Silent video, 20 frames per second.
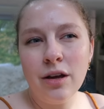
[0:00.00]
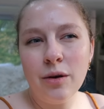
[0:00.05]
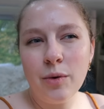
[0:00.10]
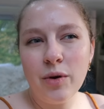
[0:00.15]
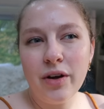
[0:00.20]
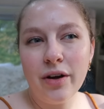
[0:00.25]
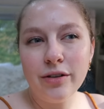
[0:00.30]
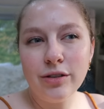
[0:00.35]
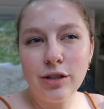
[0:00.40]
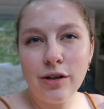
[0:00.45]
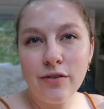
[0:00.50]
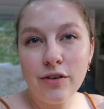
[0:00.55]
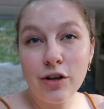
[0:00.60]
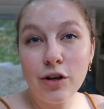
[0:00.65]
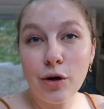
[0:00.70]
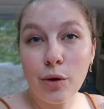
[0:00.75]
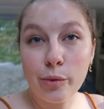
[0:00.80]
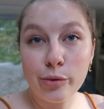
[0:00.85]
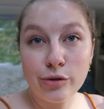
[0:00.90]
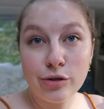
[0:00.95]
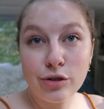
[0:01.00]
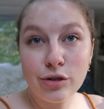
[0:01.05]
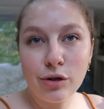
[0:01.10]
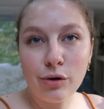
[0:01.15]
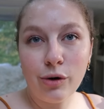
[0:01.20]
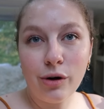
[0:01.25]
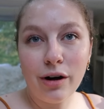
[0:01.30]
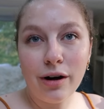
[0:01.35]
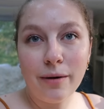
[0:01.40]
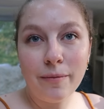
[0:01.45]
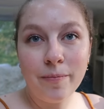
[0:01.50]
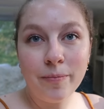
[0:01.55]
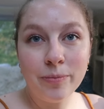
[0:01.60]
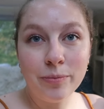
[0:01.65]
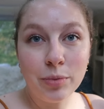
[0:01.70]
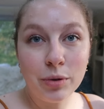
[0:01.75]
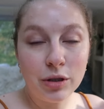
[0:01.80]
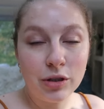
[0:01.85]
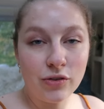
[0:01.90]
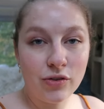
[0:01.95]
we also have a ghost tour
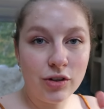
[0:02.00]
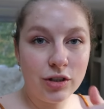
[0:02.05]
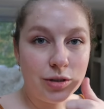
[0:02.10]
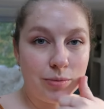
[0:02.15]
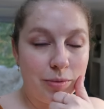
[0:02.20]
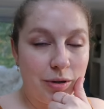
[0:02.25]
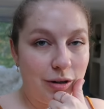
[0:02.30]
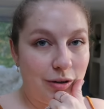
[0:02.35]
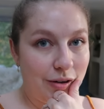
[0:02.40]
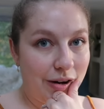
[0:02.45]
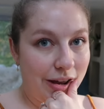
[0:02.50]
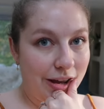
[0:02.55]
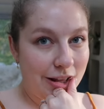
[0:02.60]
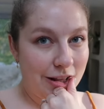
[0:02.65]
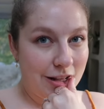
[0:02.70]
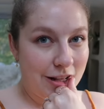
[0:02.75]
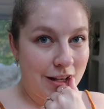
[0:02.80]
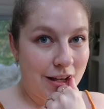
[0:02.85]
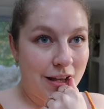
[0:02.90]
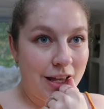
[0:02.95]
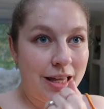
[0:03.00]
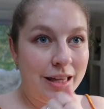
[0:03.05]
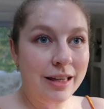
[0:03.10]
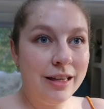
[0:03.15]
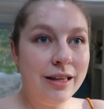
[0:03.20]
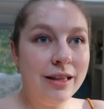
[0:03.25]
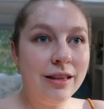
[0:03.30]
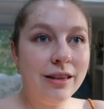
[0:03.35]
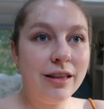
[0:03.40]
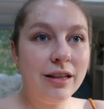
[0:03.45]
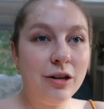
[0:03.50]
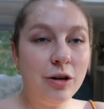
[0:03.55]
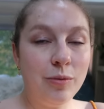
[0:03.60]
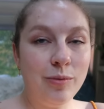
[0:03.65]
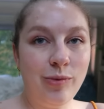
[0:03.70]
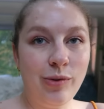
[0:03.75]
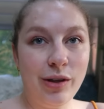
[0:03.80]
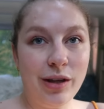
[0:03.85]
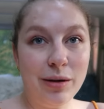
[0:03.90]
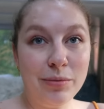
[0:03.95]
booked for tomorrow night that
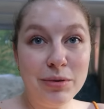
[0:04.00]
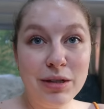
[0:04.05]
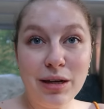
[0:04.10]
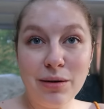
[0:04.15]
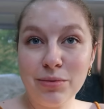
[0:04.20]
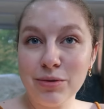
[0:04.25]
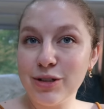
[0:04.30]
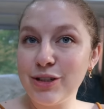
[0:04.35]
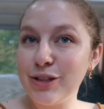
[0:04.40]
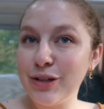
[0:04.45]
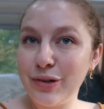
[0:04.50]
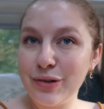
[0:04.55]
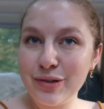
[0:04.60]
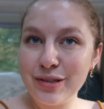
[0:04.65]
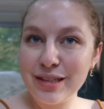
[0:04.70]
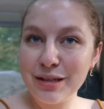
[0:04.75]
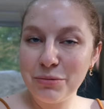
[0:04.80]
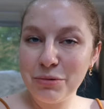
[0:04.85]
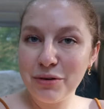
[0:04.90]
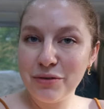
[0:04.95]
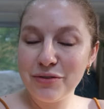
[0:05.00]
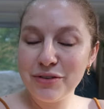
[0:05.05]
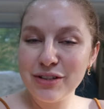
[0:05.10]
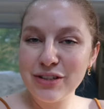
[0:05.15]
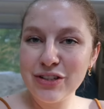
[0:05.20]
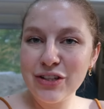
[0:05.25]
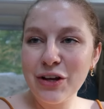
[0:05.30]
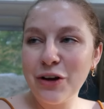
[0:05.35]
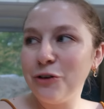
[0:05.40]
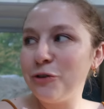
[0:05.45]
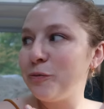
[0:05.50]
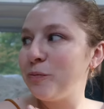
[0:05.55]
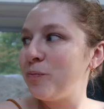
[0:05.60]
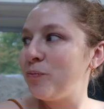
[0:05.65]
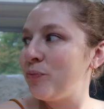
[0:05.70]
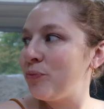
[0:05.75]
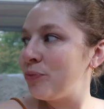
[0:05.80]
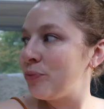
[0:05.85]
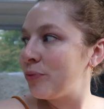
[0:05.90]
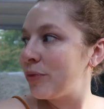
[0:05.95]
hopefully I'll be able to show you some of. So
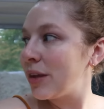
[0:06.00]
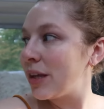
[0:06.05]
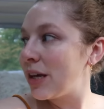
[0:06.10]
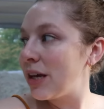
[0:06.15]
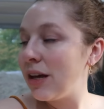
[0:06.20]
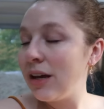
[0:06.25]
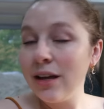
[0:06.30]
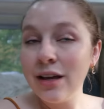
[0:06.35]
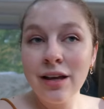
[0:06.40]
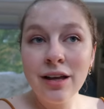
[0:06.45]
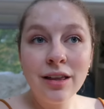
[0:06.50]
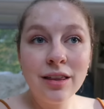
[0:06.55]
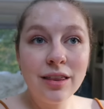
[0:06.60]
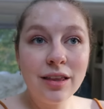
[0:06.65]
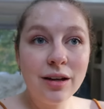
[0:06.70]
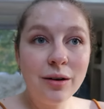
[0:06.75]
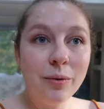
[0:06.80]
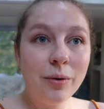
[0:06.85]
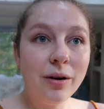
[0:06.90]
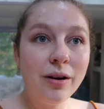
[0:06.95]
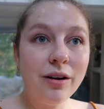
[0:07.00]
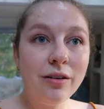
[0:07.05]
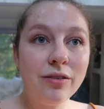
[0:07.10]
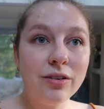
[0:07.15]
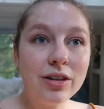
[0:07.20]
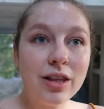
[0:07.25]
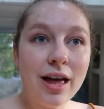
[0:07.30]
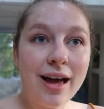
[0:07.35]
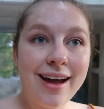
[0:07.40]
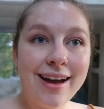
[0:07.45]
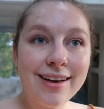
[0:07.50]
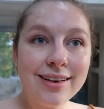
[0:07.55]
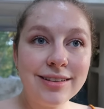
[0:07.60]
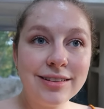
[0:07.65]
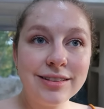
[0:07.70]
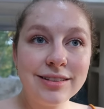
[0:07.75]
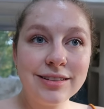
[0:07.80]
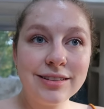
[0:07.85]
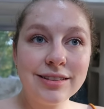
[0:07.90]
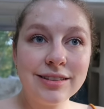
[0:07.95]
I think we're going to relax
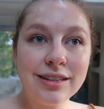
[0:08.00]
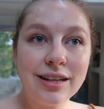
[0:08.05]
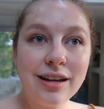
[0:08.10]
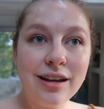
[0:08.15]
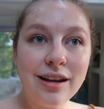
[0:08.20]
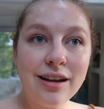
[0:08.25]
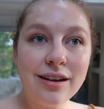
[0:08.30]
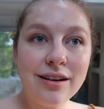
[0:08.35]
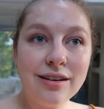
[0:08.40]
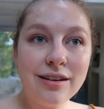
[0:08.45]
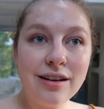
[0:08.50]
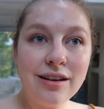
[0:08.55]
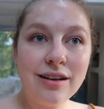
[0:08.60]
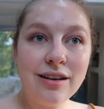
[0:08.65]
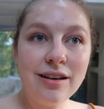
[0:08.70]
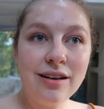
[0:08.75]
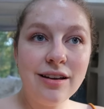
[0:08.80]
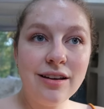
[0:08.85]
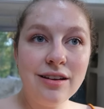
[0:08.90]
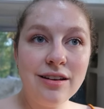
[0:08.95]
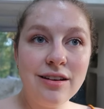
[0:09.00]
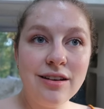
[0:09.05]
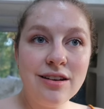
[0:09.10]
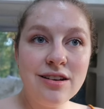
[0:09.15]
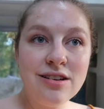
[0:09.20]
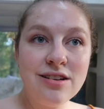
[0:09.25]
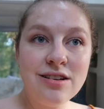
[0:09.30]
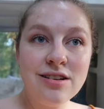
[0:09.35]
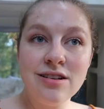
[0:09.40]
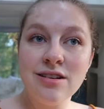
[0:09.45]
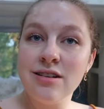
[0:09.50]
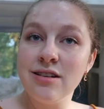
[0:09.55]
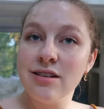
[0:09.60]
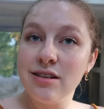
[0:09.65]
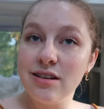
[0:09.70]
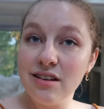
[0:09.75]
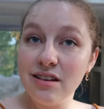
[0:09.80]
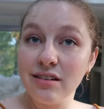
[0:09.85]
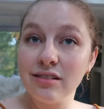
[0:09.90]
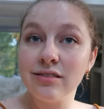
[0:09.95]
and uh,
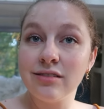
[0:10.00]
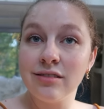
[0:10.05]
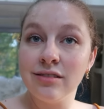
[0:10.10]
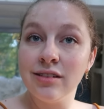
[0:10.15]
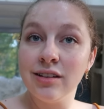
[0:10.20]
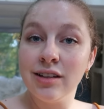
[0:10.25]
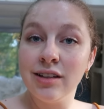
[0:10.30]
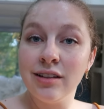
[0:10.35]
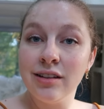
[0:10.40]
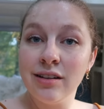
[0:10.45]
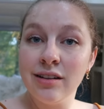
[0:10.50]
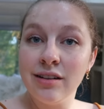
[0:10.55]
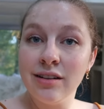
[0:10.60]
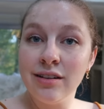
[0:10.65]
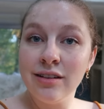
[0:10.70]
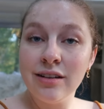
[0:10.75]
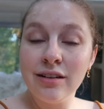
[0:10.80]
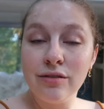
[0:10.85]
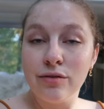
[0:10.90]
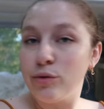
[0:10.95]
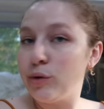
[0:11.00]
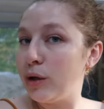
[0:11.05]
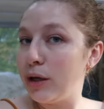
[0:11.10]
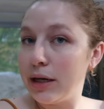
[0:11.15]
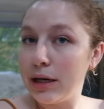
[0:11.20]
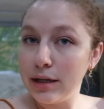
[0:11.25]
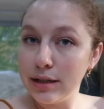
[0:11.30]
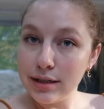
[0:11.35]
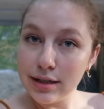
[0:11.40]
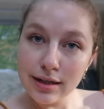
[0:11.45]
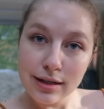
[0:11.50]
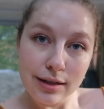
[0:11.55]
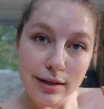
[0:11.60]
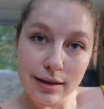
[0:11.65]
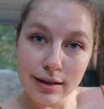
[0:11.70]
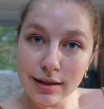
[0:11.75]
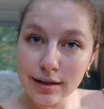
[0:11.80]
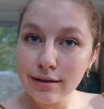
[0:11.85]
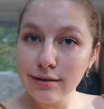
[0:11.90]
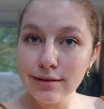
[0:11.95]
yeah, if we get into
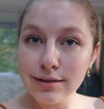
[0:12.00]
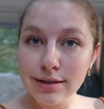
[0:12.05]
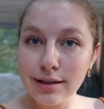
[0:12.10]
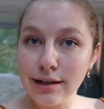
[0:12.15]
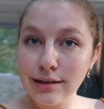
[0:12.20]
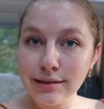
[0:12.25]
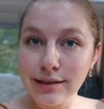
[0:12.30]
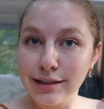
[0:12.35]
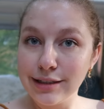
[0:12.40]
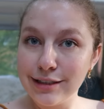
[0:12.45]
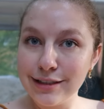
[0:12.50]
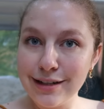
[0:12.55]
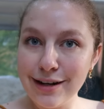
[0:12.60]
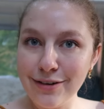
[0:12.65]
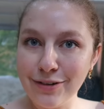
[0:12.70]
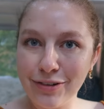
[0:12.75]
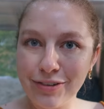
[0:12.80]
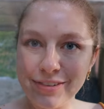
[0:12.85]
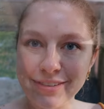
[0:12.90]
anything else, I'll let you know.